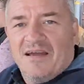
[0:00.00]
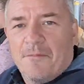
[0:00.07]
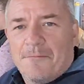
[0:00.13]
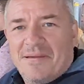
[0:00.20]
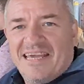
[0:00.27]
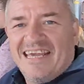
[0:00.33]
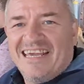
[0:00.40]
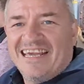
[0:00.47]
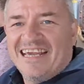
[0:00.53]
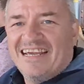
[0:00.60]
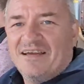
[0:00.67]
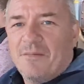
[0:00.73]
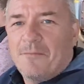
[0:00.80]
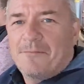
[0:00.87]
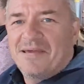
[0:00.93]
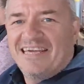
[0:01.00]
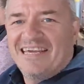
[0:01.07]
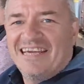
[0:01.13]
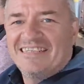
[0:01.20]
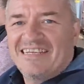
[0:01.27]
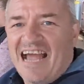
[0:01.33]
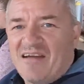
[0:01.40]
Peeing
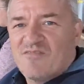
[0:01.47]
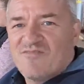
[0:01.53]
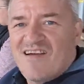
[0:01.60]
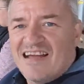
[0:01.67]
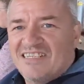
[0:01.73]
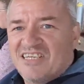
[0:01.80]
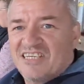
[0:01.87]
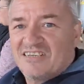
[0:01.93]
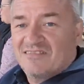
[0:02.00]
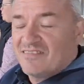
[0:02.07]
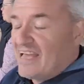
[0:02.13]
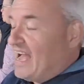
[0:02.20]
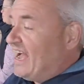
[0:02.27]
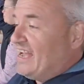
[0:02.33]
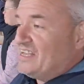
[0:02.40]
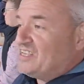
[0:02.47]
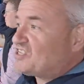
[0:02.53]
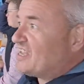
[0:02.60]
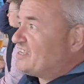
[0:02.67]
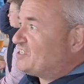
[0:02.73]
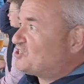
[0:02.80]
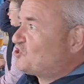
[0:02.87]
it down with Reg. Yeah,
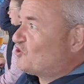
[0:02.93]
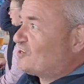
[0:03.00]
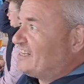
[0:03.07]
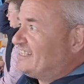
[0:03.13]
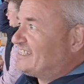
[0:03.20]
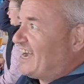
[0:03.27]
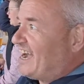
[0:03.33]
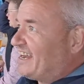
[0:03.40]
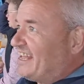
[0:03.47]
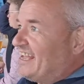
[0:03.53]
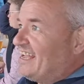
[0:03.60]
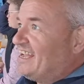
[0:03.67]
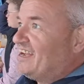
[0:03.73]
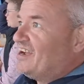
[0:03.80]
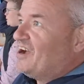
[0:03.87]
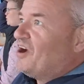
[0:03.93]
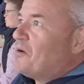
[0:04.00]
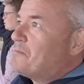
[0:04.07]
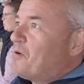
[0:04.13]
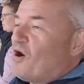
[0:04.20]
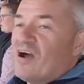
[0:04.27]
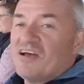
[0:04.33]
it's chucking it down here.
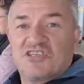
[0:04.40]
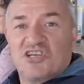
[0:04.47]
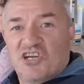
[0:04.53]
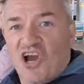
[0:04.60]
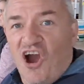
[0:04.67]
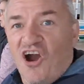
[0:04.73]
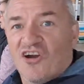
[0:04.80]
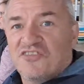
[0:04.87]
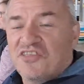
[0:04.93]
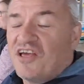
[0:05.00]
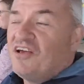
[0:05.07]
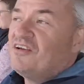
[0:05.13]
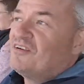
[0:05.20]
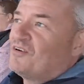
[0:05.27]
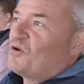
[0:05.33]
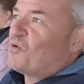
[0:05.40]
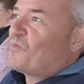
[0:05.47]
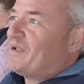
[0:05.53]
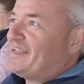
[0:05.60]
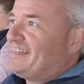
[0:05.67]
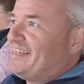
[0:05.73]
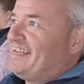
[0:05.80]
But as a gardener,
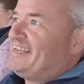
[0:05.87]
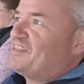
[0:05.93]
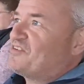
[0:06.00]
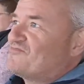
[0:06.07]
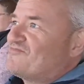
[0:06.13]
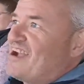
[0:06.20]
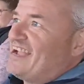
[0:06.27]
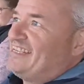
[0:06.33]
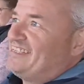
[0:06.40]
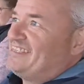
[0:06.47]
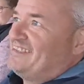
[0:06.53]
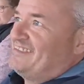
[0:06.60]
we need the rain,